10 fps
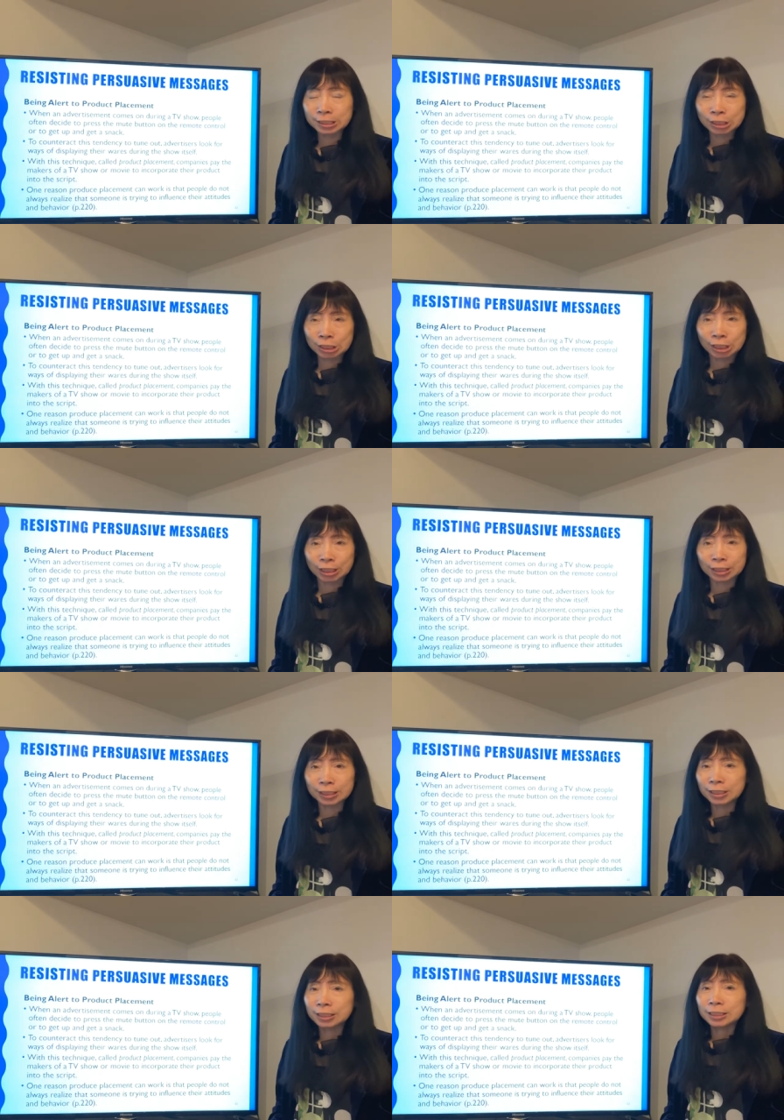good.
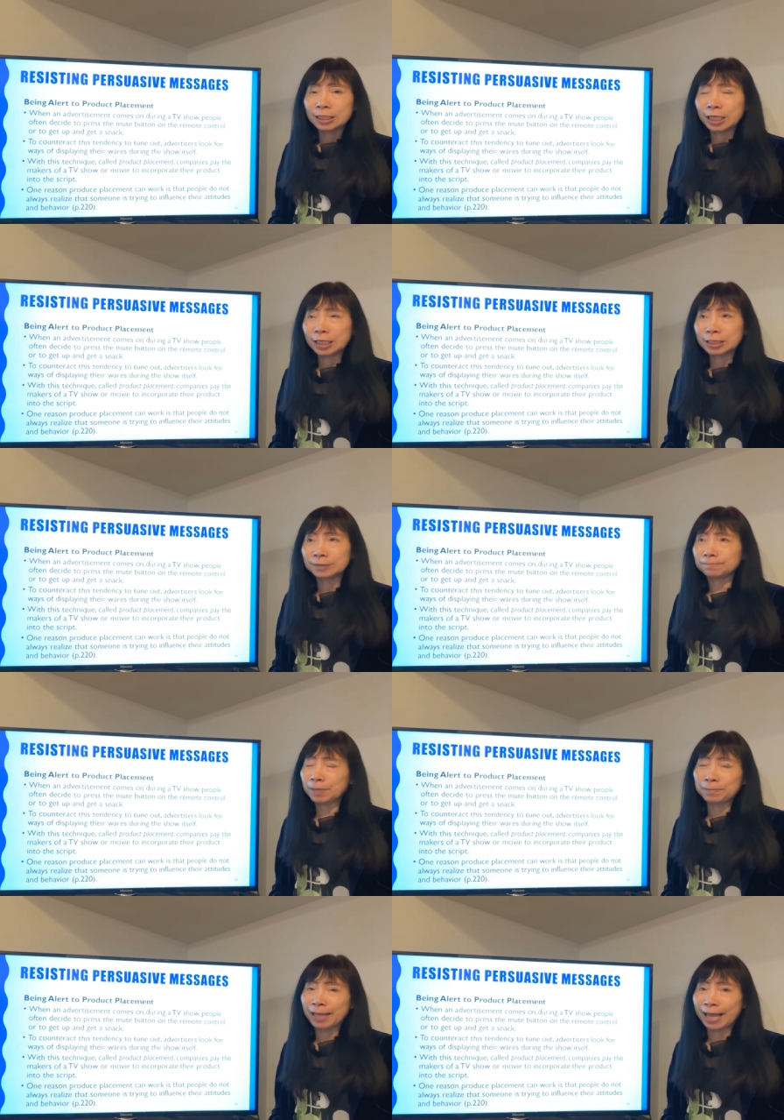Ah, oh,
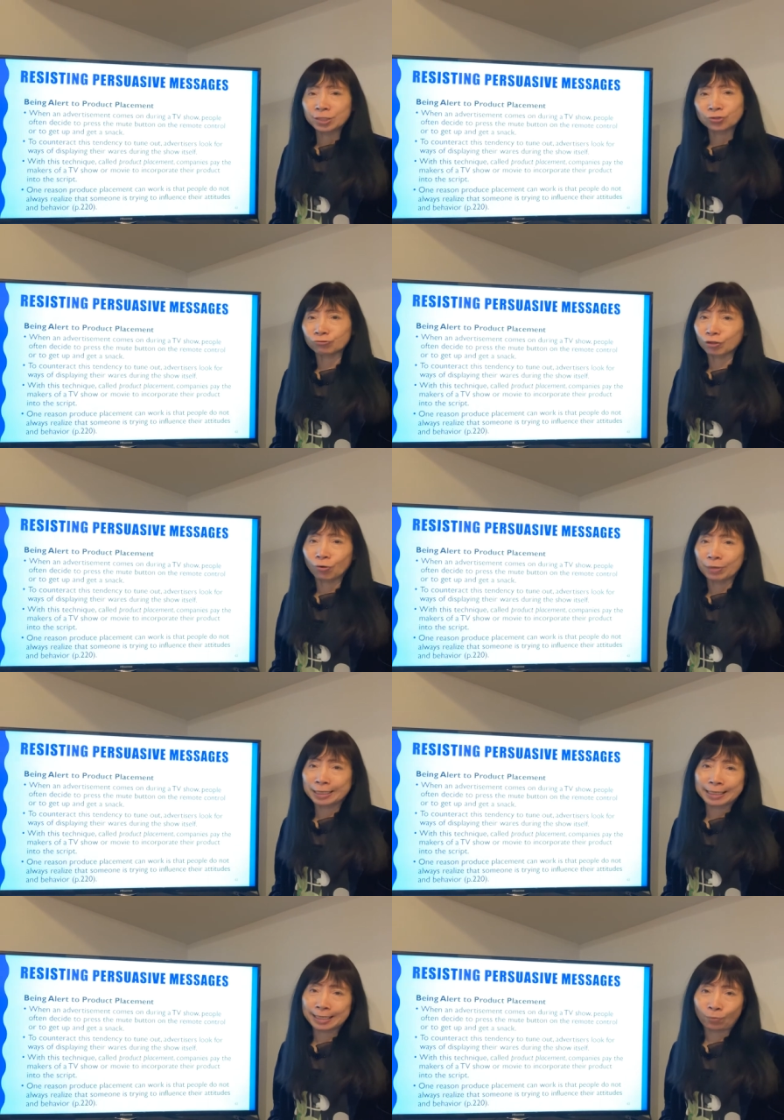maybe I should go and
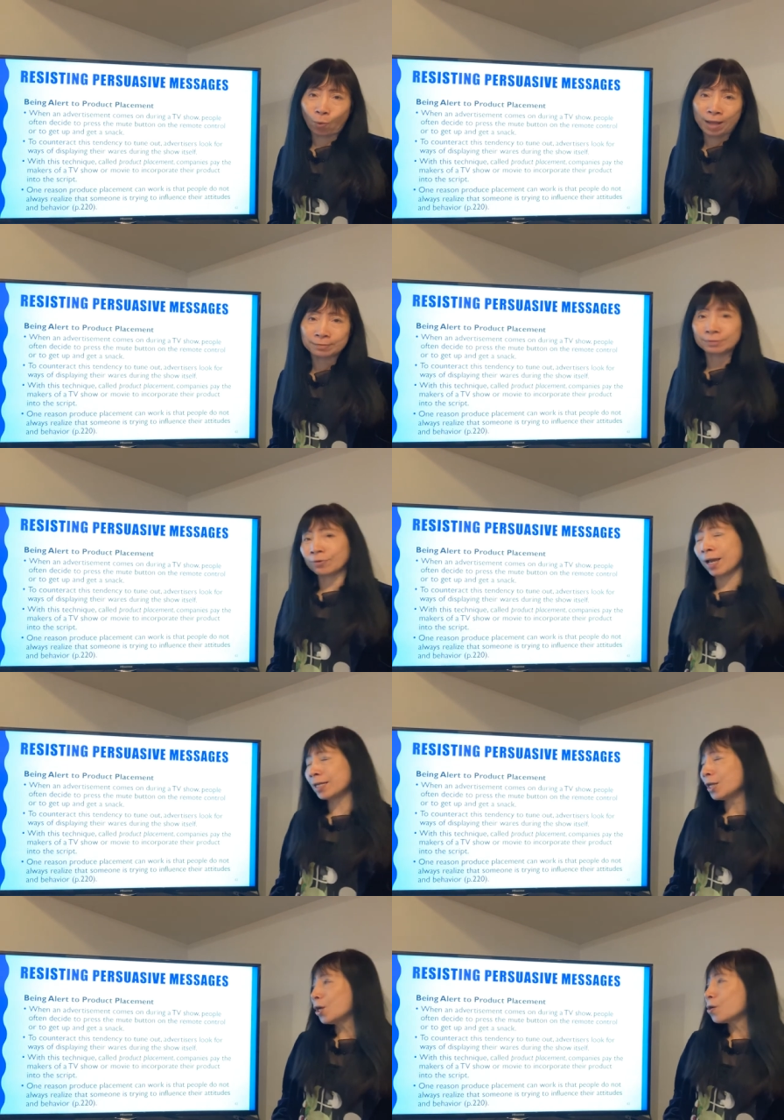get one, right?
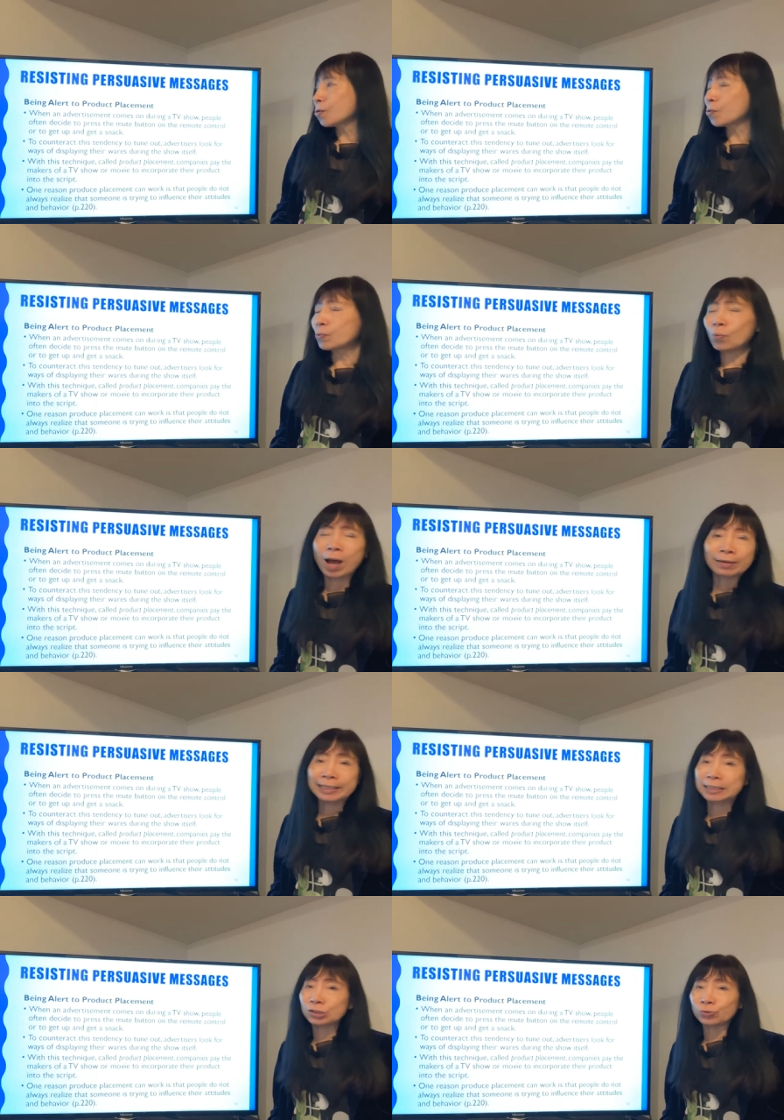Or wow, the
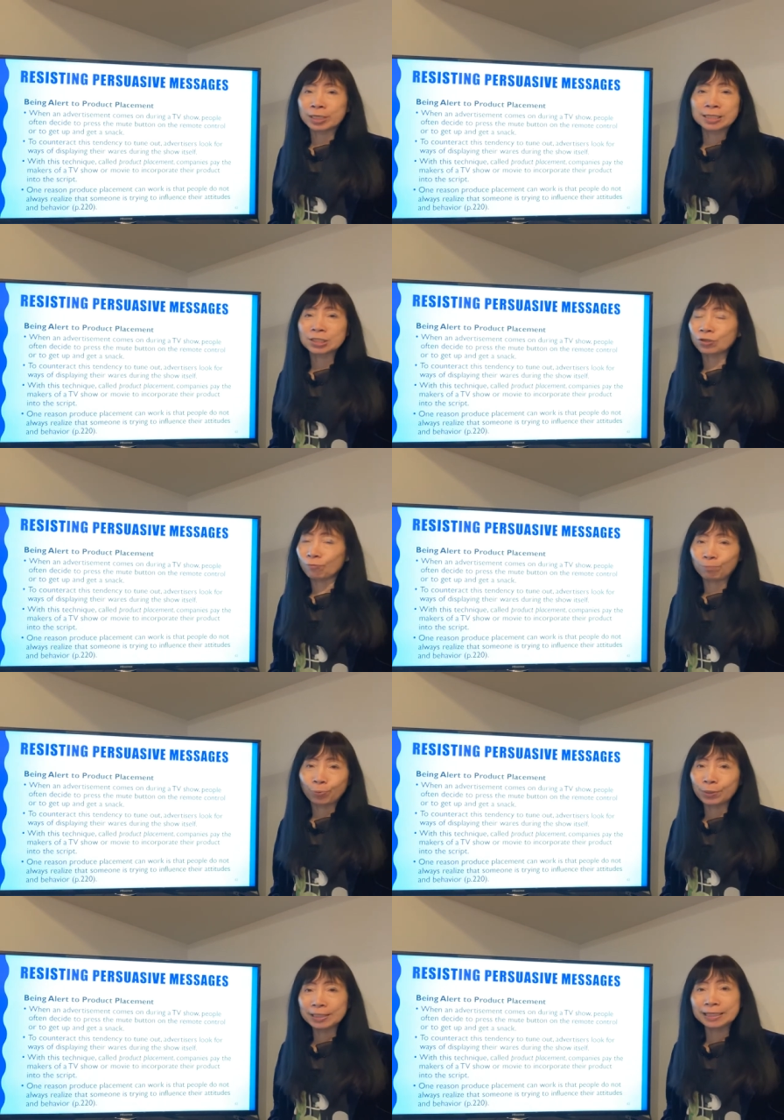dress so
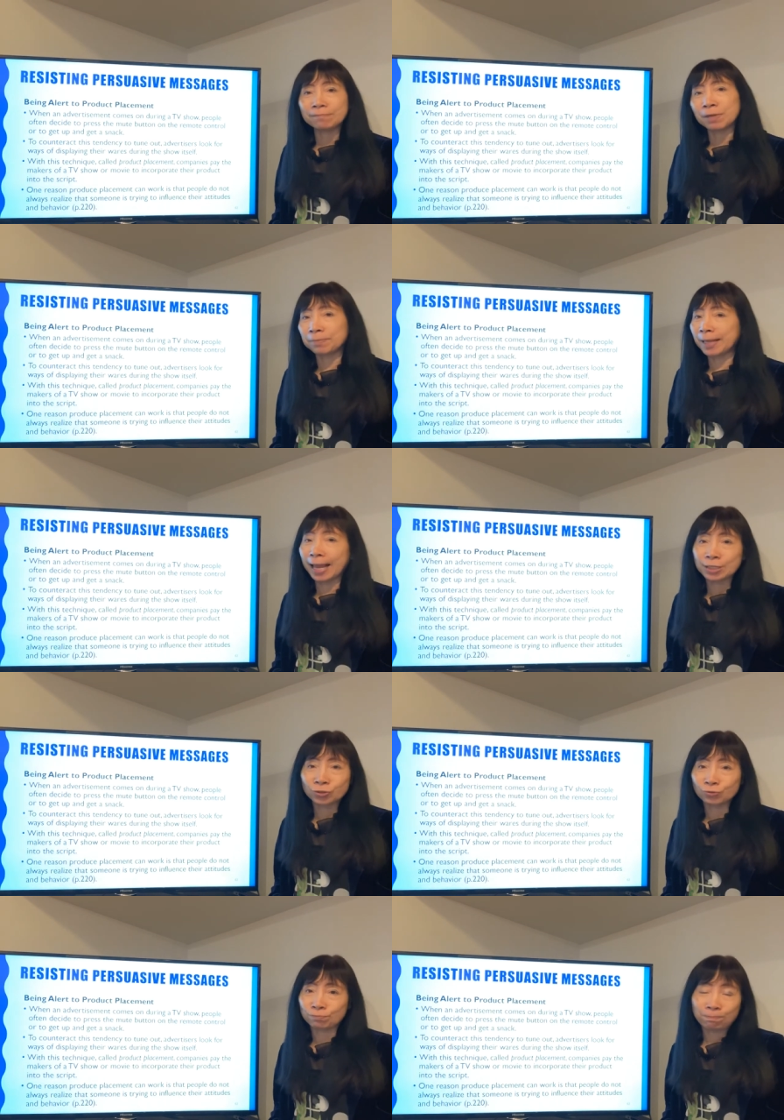pretty, maybe I
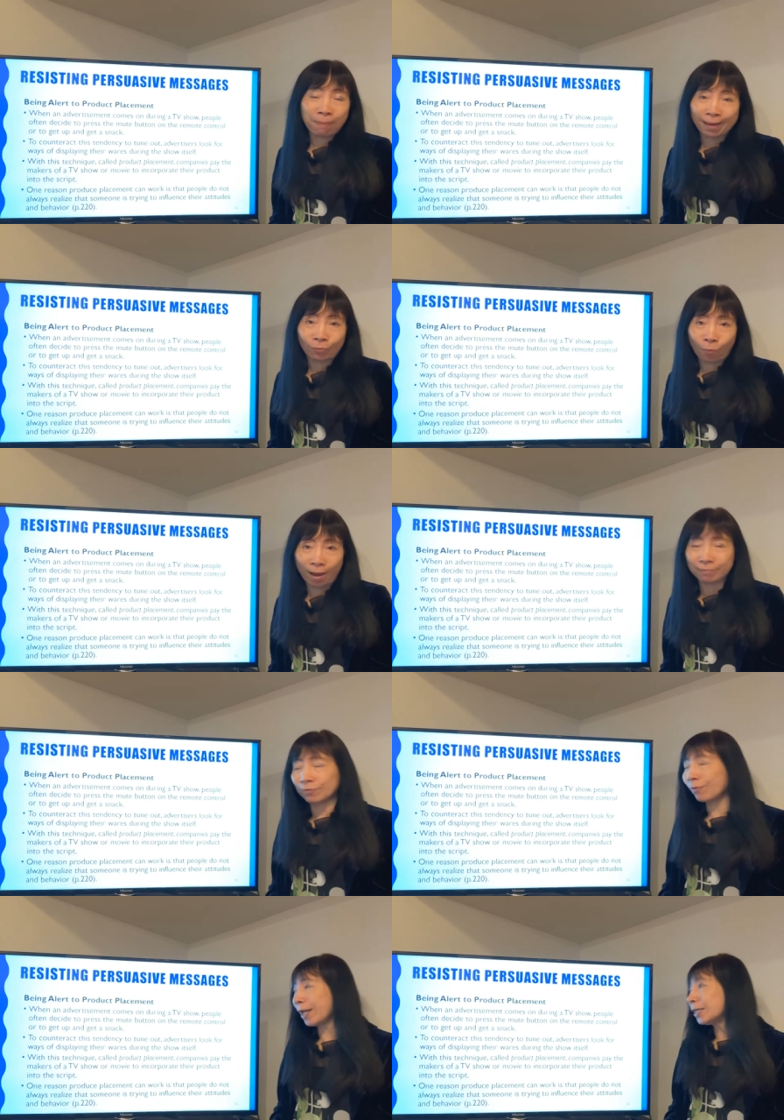should buy one,
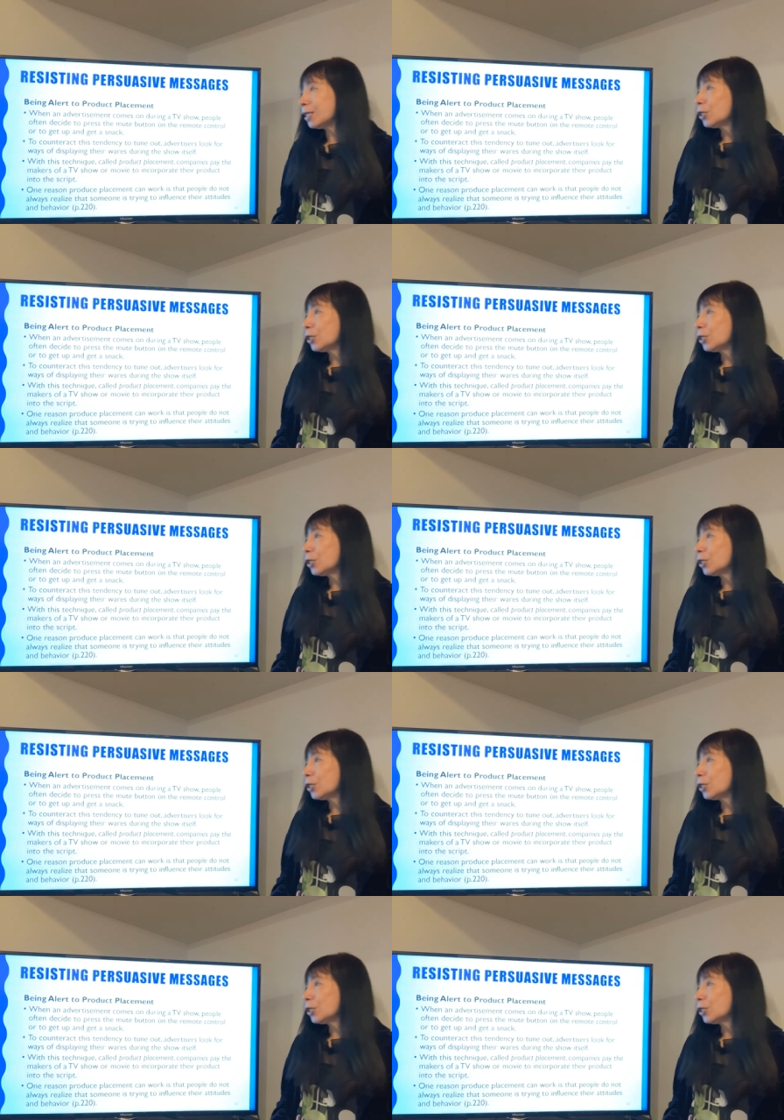right?